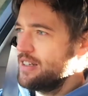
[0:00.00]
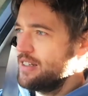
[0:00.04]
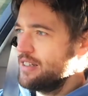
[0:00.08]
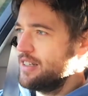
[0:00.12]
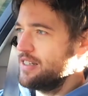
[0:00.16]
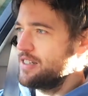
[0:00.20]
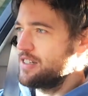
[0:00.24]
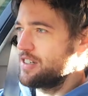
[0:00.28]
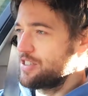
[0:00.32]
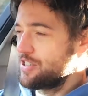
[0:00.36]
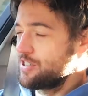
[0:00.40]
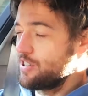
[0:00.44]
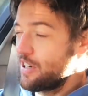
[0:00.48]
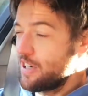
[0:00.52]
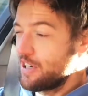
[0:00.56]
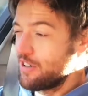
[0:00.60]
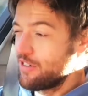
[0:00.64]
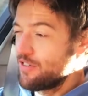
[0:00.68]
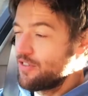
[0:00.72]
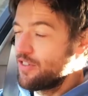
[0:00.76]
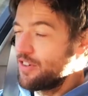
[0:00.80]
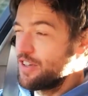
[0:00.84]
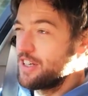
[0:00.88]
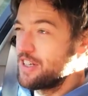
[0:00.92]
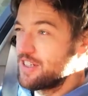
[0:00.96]
It's a slightly
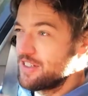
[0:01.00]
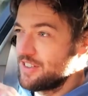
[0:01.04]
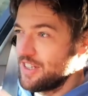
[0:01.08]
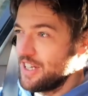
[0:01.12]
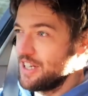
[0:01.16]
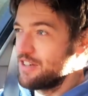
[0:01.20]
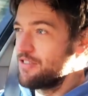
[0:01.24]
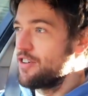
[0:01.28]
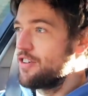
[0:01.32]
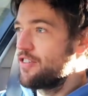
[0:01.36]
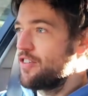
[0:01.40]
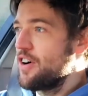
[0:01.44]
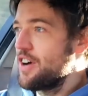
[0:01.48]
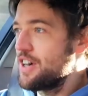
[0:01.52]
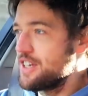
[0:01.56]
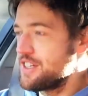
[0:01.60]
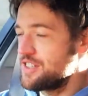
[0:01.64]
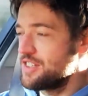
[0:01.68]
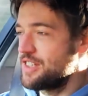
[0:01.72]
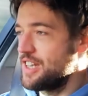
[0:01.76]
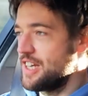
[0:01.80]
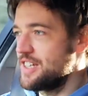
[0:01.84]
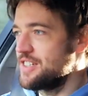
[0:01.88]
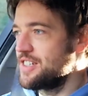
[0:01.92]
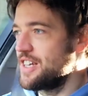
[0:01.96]
they did revise
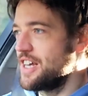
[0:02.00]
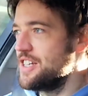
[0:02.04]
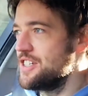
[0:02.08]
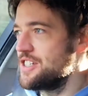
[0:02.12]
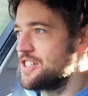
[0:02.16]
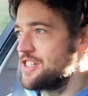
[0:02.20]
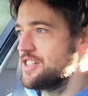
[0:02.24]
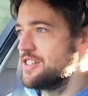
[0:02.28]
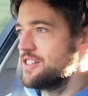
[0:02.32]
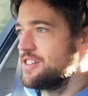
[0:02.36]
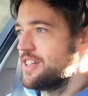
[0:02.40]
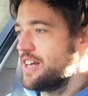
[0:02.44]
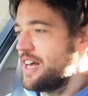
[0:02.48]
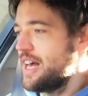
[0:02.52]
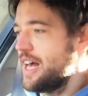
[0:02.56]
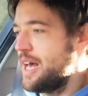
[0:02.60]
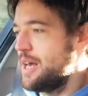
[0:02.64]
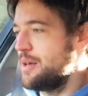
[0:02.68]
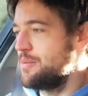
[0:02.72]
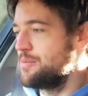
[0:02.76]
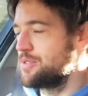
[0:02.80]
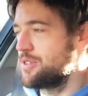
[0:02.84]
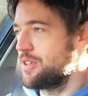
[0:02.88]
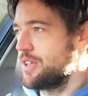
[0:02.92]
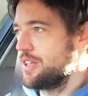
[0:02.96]
this engine,
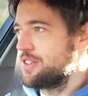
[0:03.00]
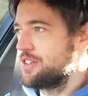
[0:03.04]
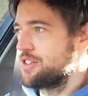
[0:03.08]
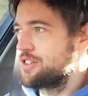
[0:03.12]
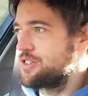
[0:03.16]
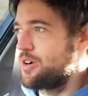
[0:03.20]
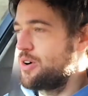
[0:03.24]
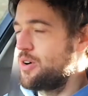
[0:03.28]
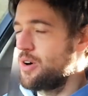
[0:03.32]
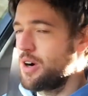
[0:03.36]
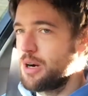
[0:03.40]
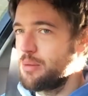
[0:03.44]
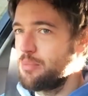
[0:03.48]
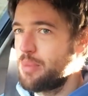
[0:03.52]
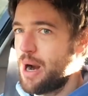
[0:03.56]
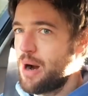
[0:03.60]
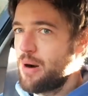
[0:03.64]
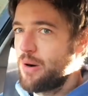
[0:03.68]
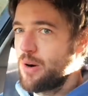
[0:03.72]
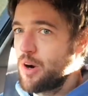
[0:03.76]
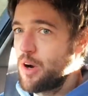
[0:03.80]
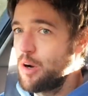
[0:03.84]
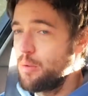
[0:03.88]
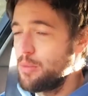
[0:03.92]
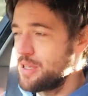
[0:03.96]
so that the torque and
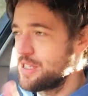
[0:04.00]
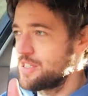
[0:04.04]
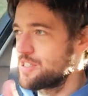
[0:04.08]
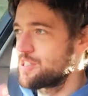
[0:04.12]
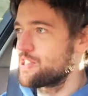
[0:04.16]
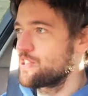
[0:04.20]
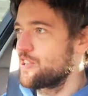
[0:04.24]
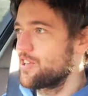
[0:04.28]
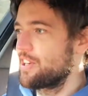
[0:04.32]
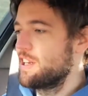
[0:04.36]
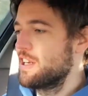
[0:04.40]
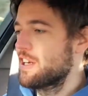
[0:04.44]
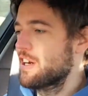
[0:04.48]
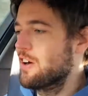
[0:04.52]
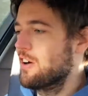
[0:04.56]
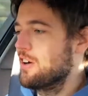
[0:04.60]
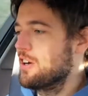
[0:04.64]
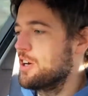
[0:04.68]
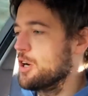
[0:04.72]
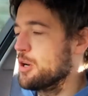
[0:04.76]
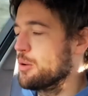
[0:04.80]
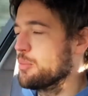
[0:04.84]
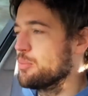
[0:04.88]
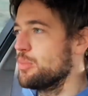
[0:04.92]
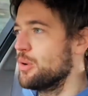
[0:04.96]
power come in slightly
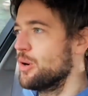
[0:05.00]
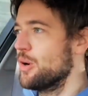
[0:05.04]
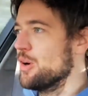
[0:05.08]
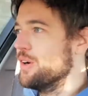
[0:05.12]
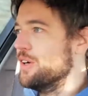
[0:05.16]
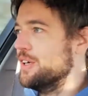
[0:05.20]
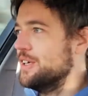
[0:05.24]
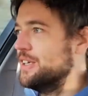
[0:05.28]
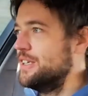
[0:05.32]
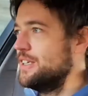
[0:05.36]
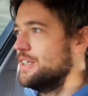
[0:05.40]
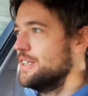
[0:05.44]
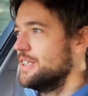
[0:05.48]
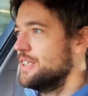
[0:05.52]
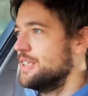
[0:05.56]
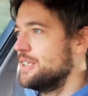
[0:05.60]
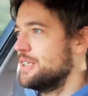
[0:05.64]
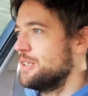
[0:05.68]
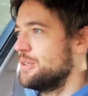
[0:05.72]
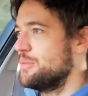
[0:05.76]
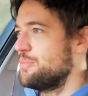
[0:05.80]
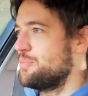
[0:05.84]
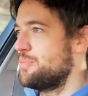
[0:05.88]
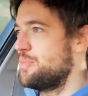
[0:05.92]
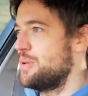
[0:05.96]
earlier, but
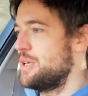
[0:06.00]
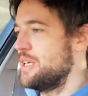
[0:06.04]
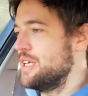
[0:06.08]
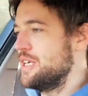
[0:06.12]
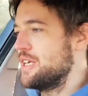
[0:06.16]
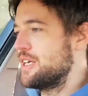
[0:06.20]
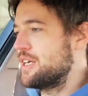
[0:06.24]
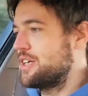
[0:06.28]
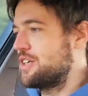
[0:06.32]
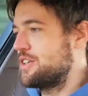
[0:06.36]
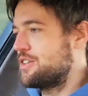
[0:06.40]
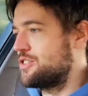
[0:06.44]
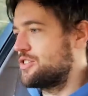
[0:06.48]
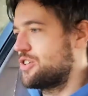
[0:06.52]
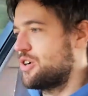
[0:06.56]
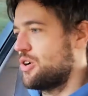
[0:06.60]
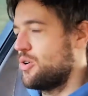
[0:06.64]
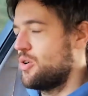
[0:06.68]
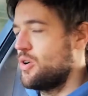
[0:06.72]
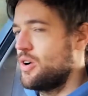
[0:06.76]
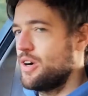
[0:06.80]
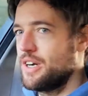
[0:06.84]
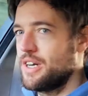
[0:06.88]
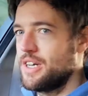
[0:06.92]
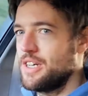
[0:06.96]
peak
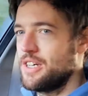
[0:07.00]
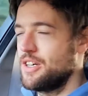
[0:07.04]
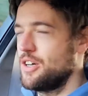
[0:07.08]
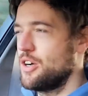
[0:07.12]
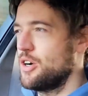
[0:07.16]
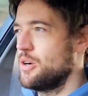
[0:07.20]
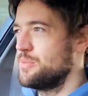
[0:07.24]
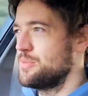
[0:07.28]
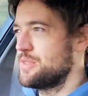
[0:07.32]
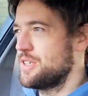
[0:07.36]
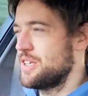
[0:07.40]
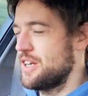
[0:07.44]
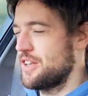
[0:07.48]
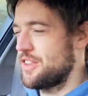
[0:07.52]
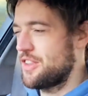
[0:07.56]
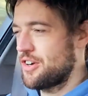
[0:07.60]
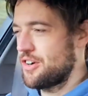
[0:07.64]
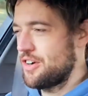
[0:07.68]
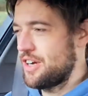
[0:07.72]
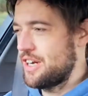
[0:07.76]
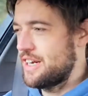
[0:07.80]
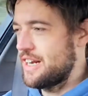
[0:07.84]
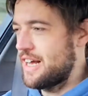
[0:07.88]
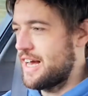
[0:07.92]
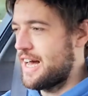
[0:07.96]
torque, it comes in at
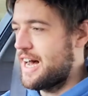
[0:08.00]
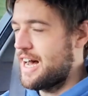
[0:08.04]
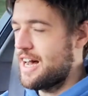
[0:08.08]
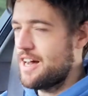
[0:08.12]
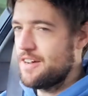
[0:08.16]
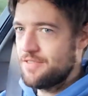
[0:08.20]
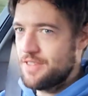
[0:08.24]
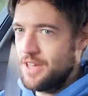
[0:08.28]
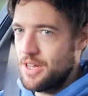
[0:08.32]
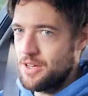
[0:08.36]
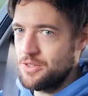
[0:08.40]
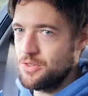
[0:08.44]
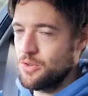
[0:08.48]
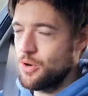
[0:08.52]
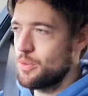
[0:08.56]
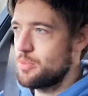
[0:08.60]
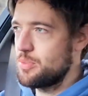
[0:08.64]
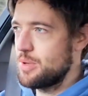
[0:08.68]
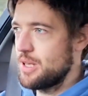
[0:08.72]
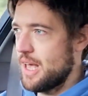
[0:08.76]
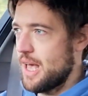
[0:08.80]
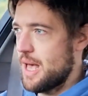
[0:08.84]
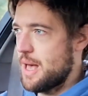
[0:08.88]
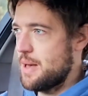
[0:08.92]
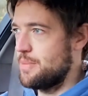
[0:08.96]
3,500
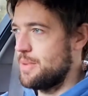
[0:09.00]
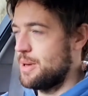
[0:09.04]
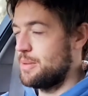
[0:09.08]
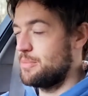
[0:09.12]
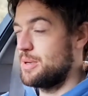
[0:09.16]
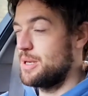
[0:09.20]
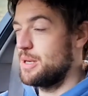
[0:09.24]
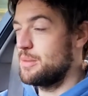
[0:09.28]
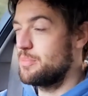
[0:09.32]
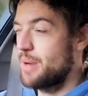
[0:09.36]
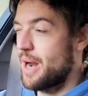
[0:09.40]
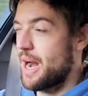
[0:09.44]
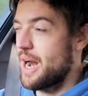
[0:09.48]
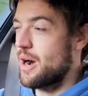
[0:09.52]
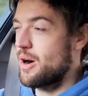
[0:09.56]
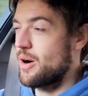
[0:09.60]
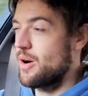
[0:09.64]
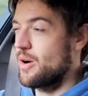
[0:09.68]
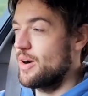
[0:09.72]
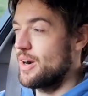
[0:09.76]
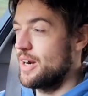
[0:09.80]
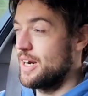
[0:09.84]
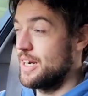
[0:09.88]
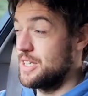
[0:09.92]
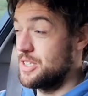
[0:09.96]
RPM, and peak
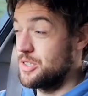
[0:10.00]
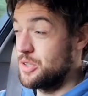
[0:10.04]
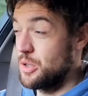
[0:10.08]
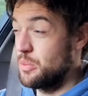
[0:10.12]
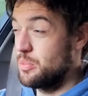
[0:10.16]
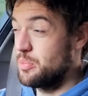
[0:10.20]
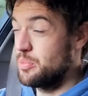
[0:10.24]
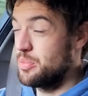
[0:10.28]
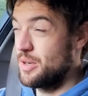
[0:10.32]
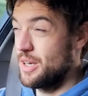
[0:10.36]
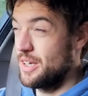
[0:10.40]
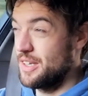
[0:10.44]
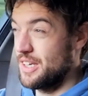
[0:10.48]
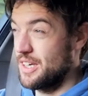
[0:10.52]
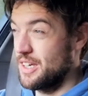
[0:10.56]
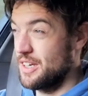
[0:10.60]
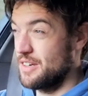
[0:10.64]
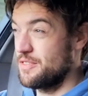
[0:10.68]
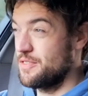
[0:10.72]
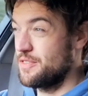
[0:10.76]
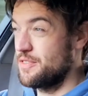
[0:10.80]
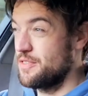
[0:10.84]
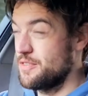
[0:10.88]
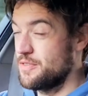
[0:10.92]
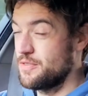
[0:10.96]
power is up, I think, at
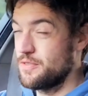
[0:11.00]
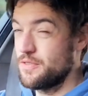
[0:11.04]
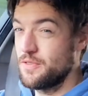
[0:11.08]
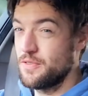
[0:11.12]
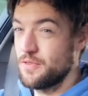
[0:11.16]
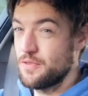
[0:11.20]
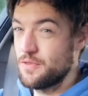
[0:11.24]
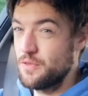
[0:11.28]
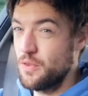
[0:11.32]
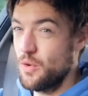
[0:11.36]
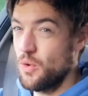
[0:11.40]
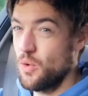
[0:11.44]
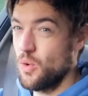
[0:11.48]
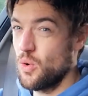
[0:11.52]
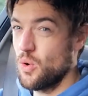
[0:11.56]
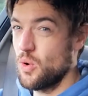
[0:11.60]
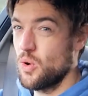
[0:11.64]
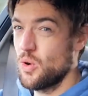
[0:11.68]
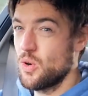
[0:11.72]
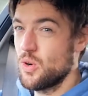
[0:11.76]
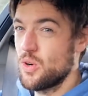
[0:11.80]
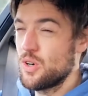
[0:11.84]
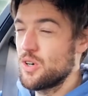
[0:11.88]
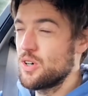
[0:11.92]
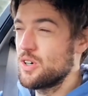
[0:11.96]

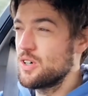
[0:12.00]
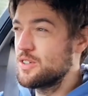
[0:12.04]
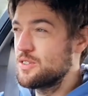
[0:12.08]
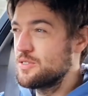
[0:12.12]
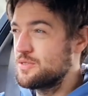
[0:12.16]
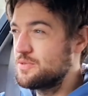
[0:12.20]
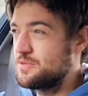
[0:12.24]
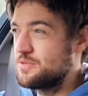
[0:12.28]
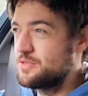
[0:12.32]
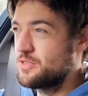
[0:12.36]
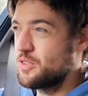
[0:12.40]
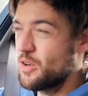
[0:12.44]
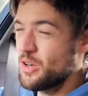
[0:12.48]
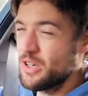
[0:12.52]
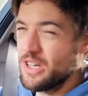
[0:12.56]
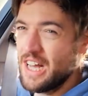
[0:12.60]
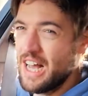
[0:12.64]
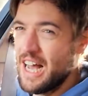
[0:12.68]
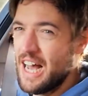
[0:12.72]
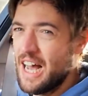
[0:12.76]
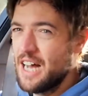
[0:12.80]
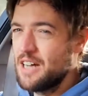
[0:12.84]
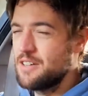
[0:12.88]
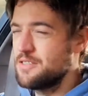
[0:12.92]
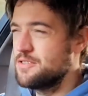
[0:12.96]
4.5,
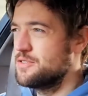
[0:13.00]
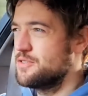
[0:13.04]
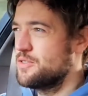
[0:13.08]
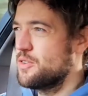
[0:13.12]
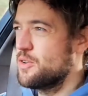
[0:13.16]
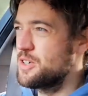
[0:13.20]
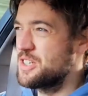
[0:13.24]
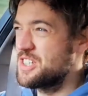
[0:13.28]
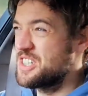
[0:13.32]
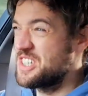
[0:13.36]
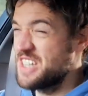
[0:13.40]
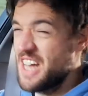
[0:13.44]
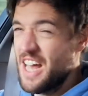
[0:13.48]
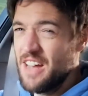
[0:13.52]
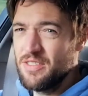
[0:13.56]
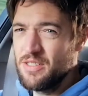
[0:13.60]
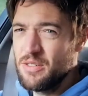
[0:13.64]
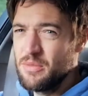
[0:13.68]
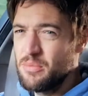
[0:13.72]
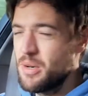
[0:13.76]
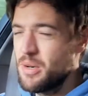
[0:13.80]
4.7